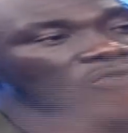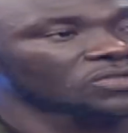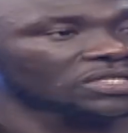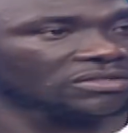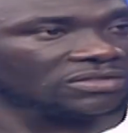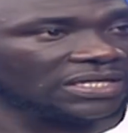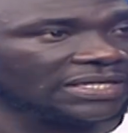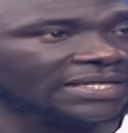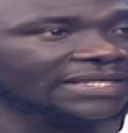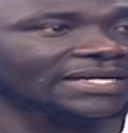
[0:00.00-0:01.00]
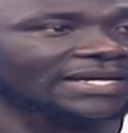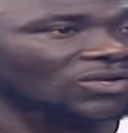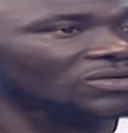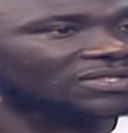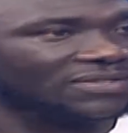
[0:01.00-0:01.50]
of the training and
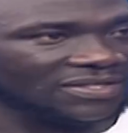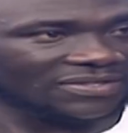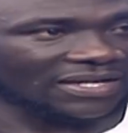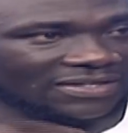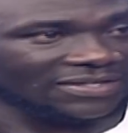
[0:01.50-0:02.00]
all these things that